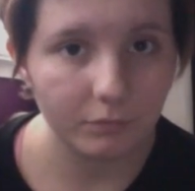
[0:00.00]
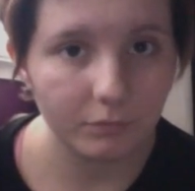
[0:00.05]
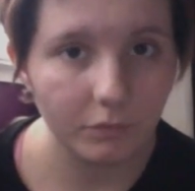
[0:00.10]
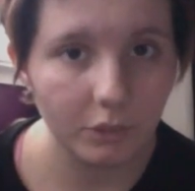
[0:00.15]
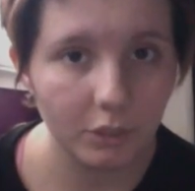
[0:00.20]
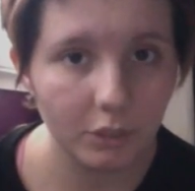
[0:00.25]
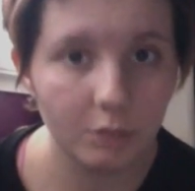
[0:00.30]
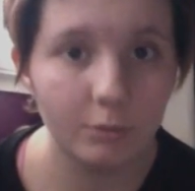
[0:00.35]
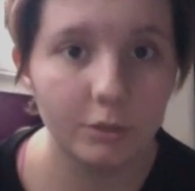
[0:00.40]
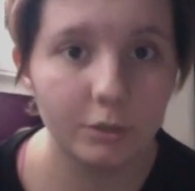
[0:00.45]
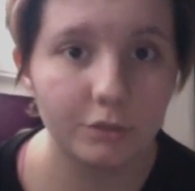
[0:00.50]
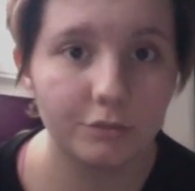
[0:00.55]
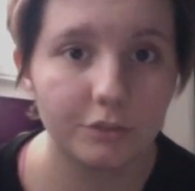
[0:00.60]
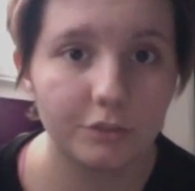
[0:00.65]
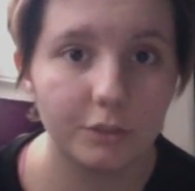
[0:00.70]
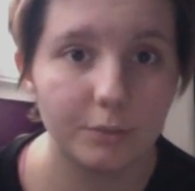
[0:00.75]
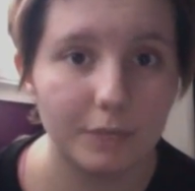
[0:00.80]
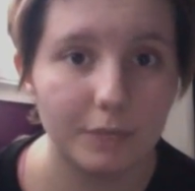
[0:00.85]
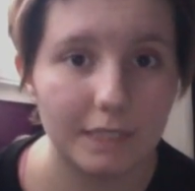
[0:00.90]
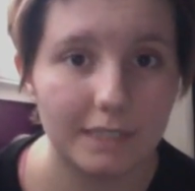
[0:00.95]
almost 3
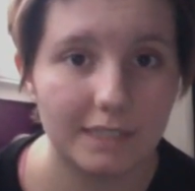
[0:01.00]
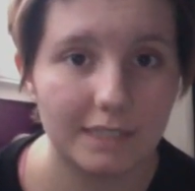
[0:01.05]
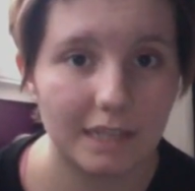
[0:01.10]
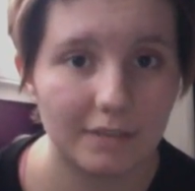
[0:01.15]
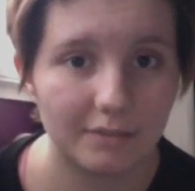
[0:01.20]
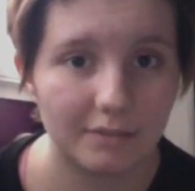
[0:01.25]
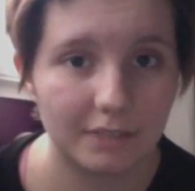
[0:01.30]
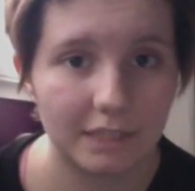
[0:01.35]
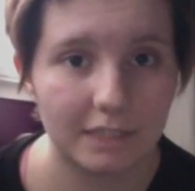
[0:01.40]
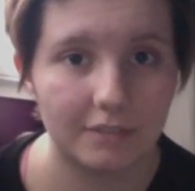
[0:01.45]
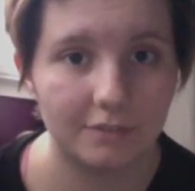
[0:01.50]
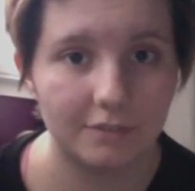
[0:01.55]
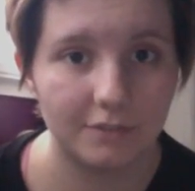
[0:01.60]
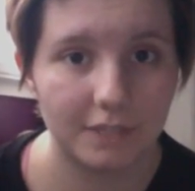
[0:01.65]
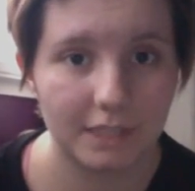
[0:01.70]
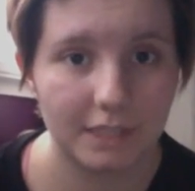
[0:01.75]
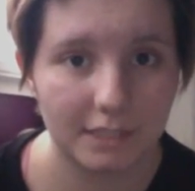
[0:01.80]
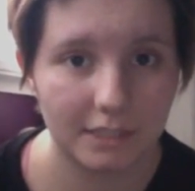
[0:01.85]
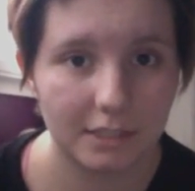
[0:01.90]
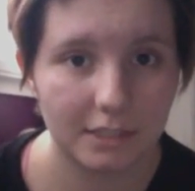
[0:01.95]
weeks having these
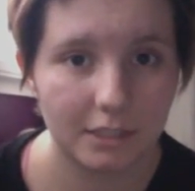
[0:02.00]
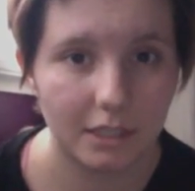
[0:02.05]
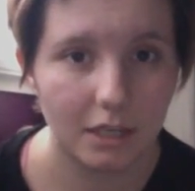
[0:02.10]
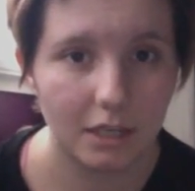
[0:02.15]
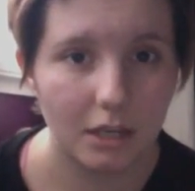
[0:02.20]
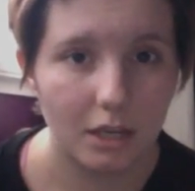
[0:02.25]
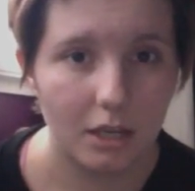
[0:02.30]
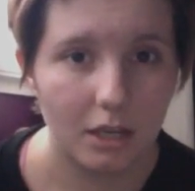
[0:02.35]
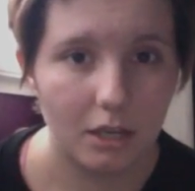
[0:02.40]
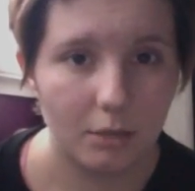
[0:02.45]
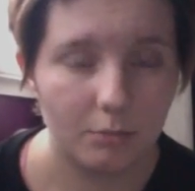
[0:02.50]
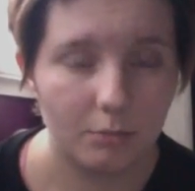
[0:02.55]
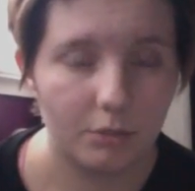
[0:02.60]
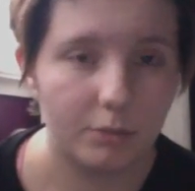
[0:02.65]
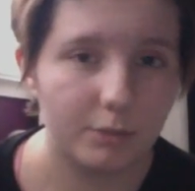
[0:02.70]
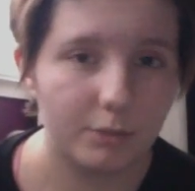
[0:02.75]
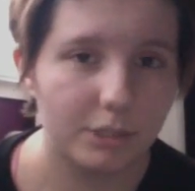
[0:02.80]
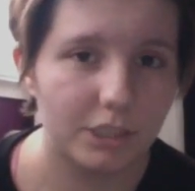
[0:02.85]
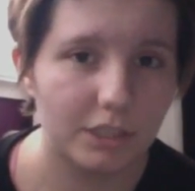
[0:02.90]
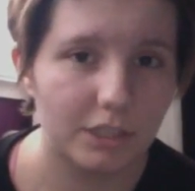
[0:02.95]
fits
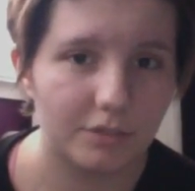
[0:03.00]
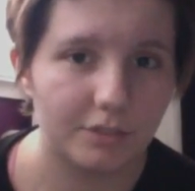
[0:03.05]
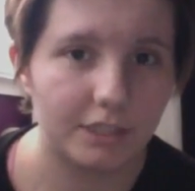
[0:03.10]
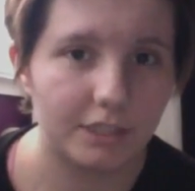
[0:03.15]
pretty much every